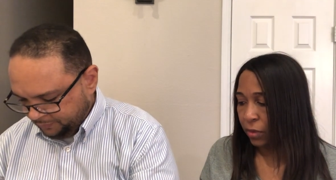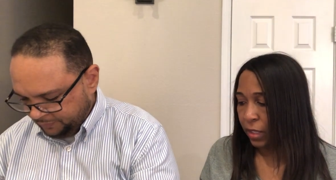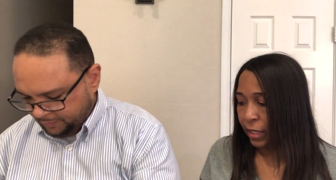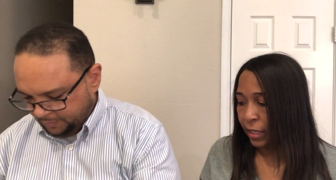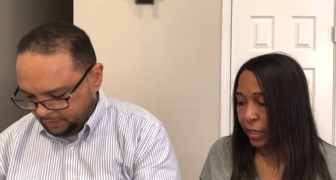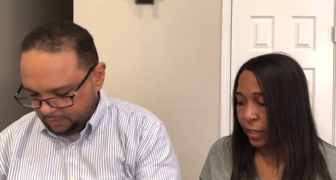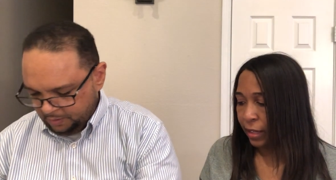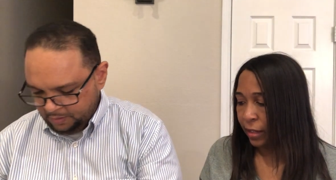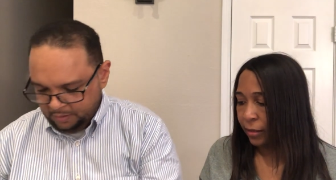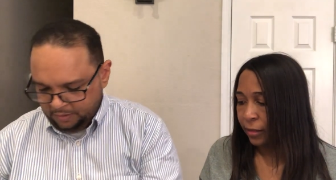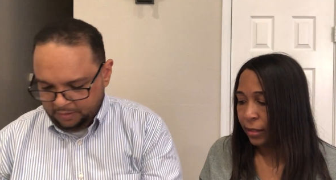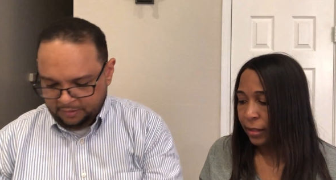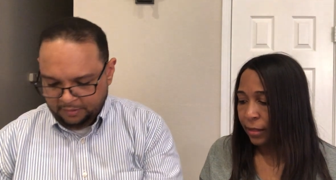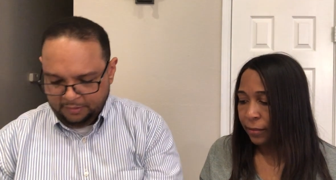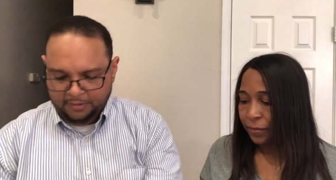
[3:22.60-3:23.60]
Speaker 1: the,
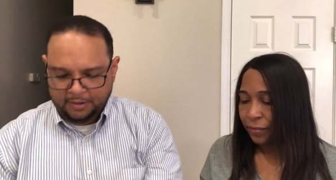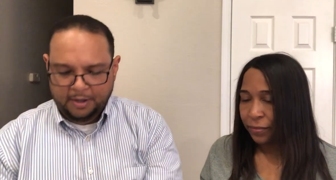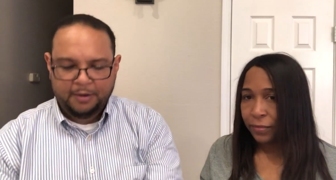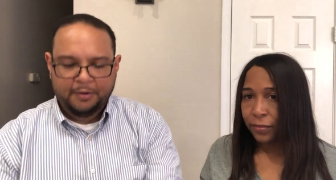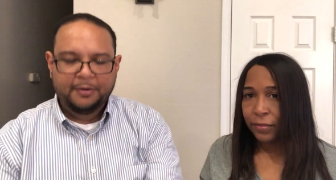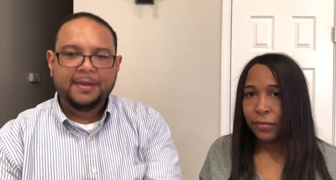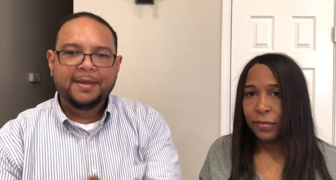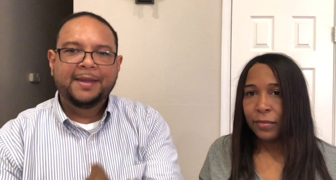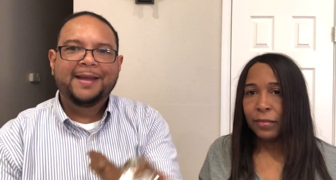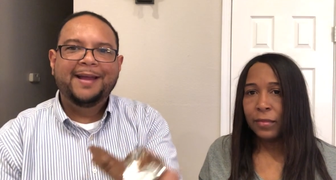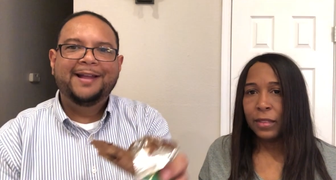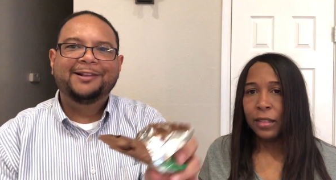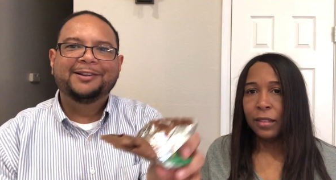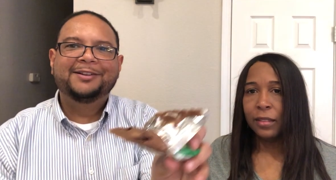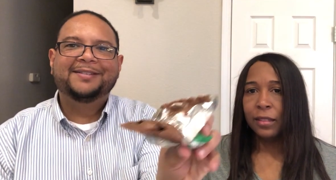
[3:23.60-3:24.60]
Speaker 2: so it
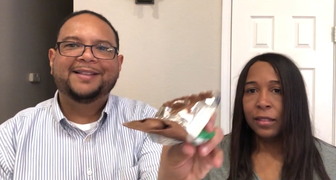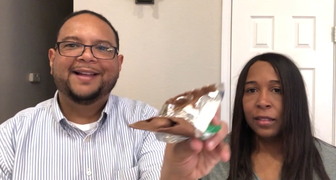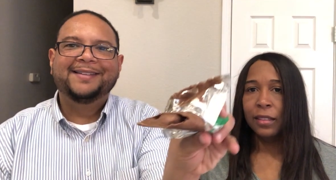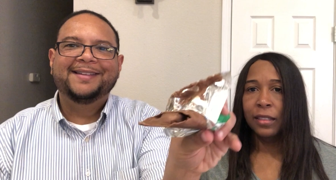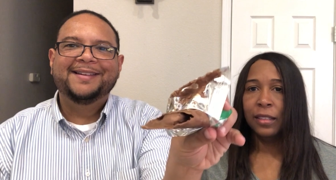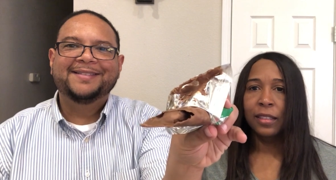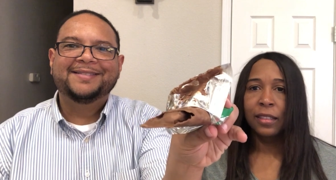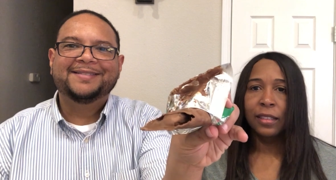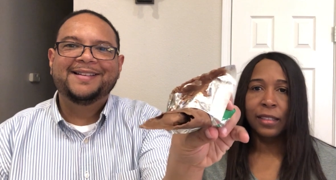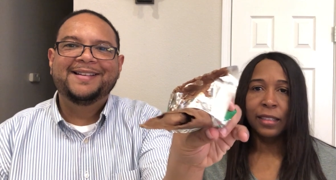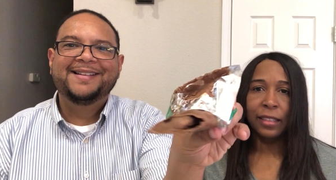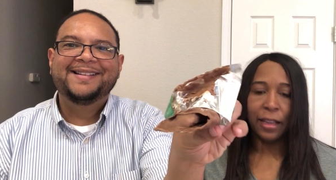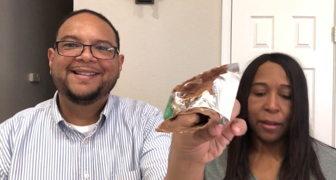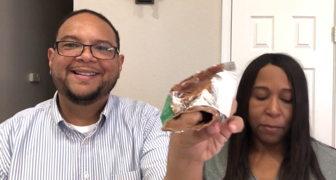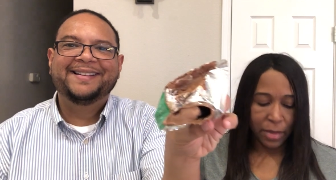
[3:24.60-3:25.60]
kind of looks like this.
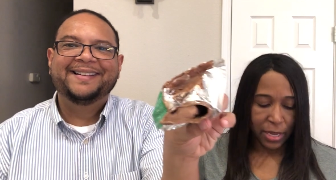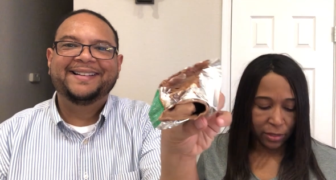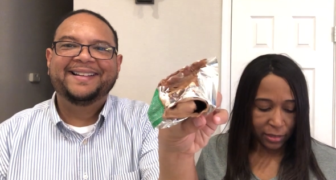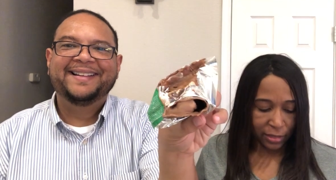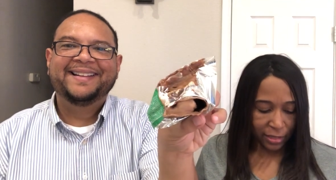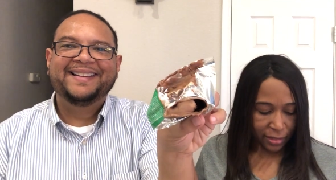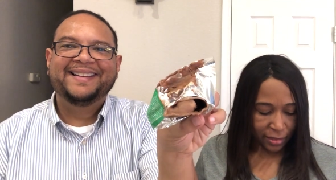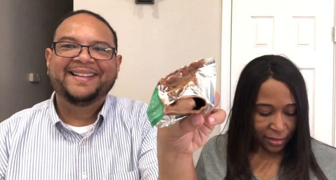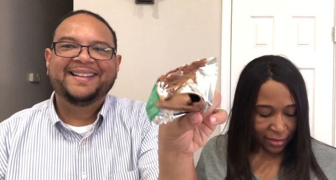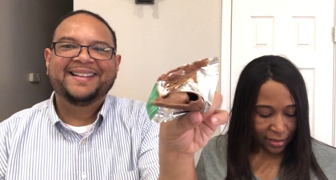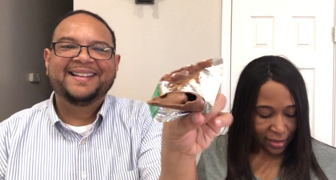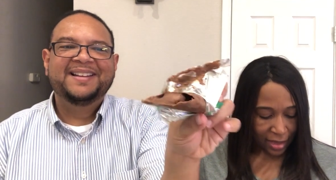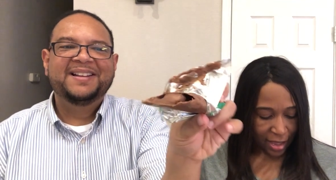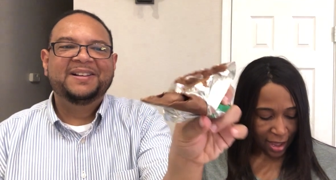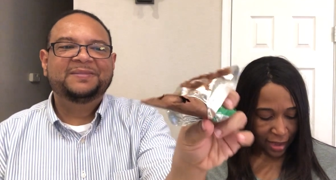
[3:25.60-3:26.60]
Speaker 1: It melted
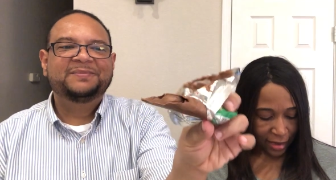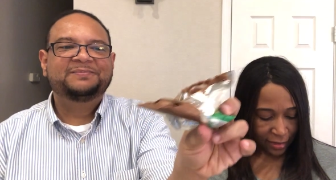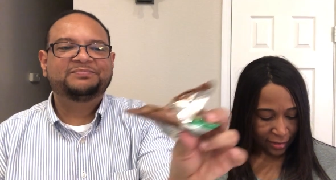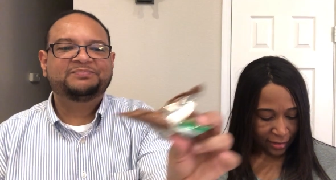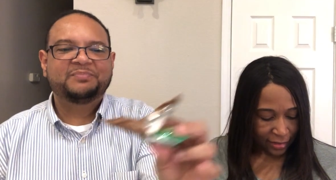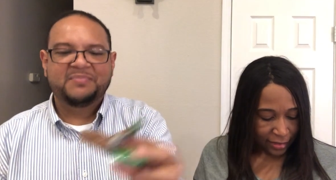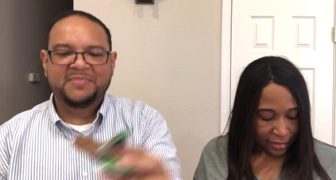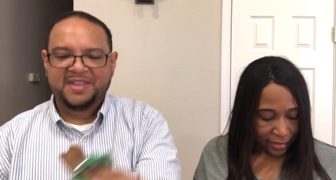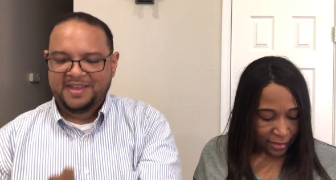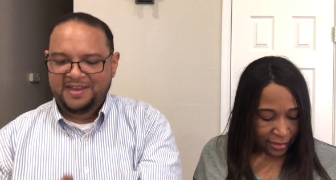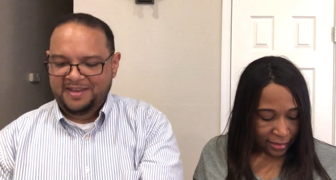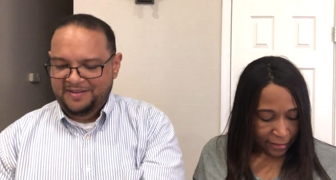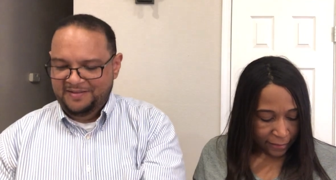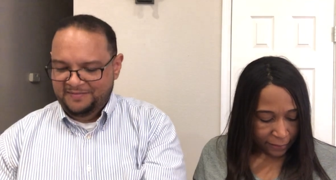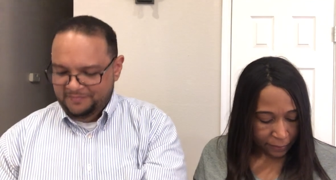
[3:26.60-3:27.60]
a lot.
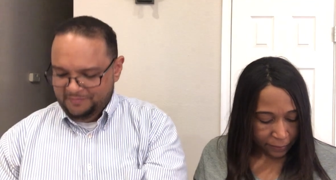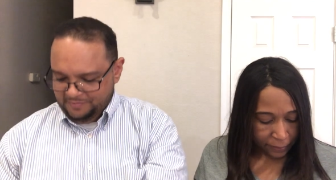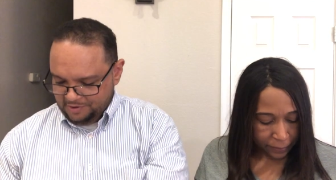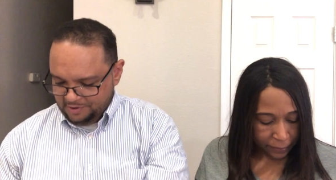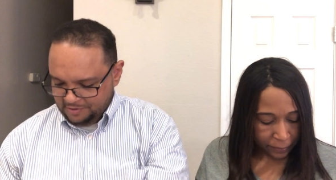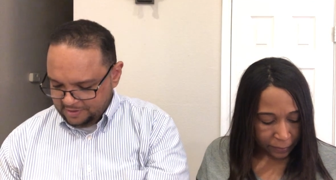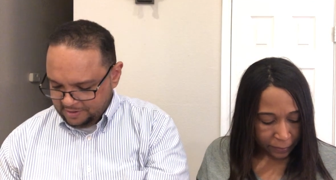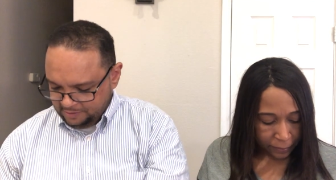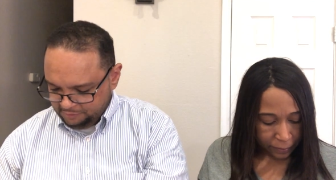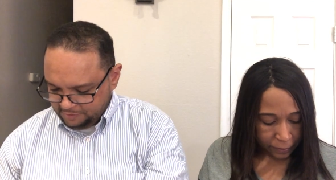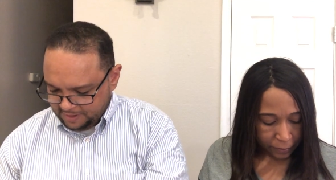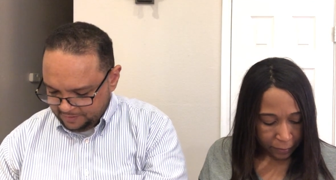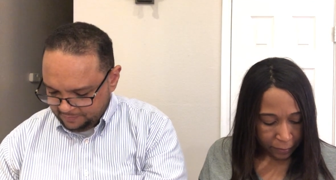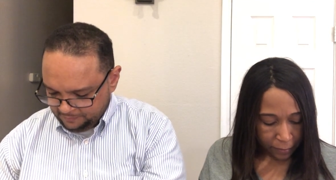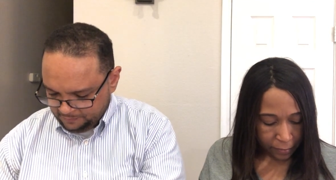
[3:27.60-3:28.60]
Speaker 2: Yeah, so I'll
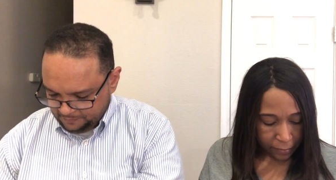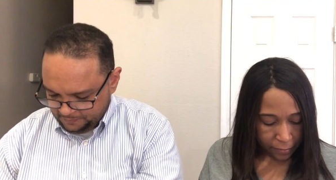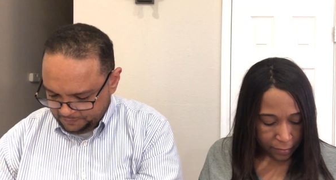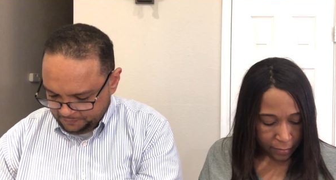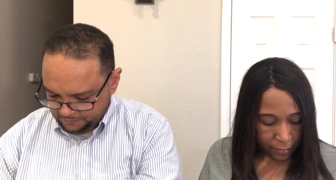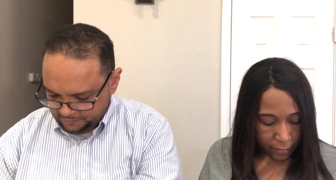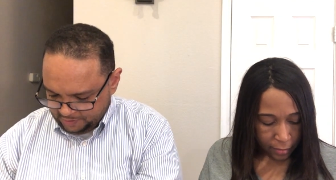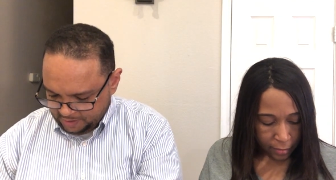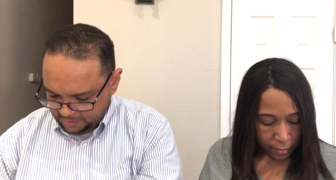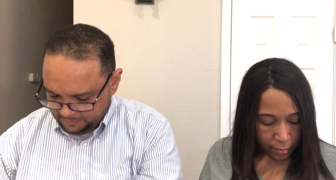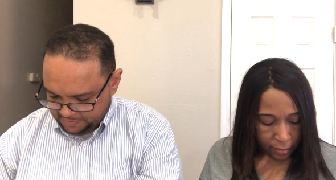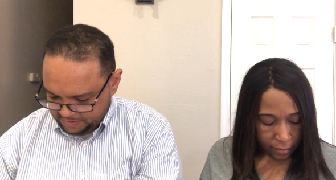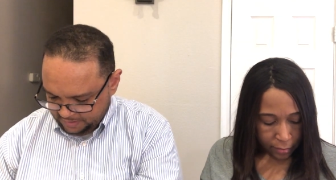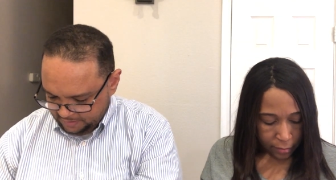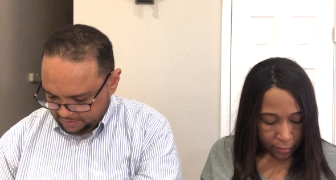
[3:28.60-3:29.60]
try and get a
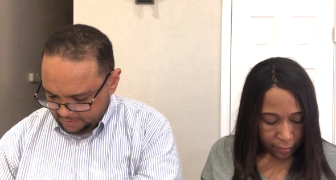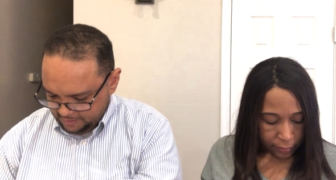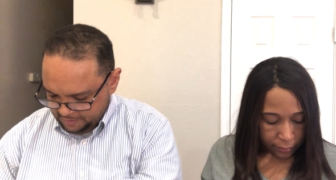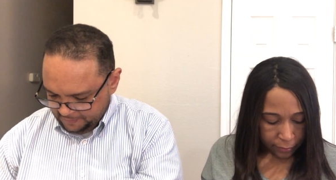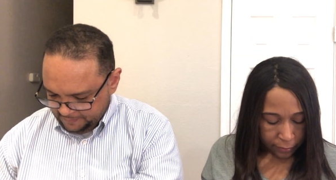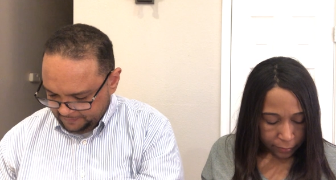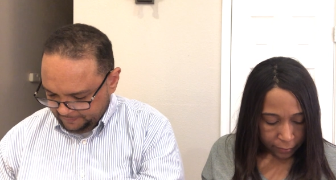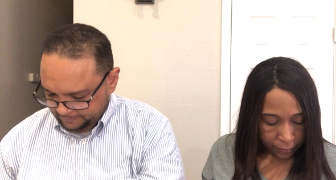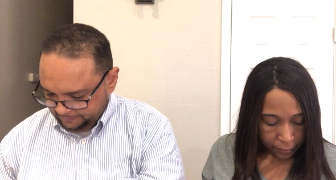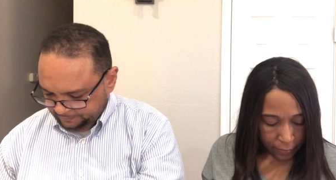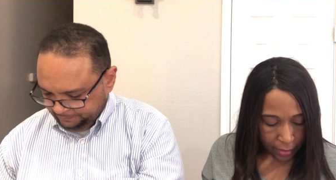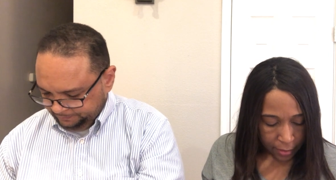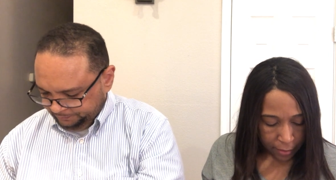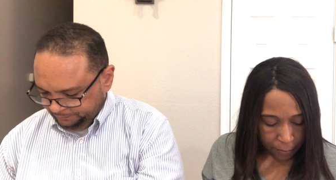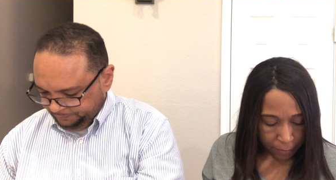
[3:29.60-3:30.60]
piece here.
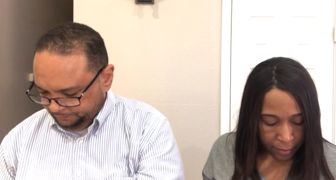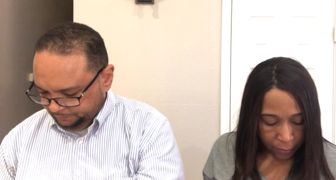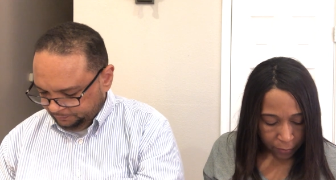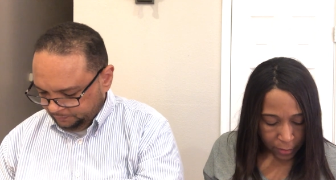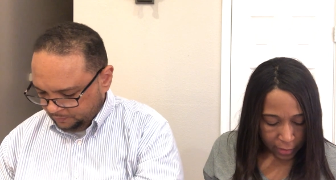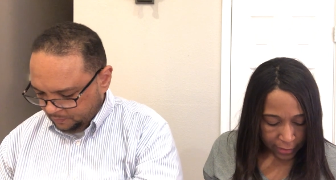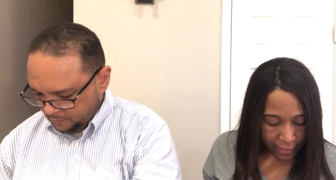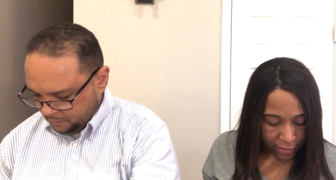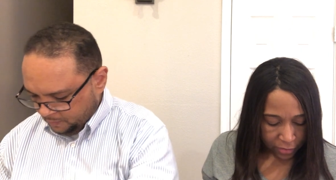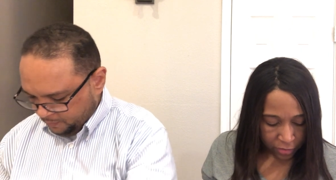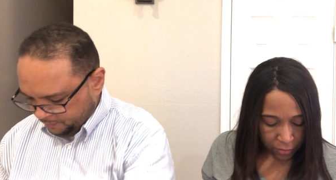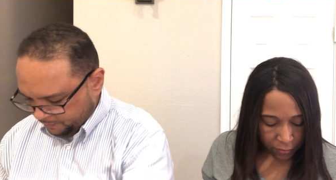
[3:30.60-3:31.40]
Speaker 1: But while he's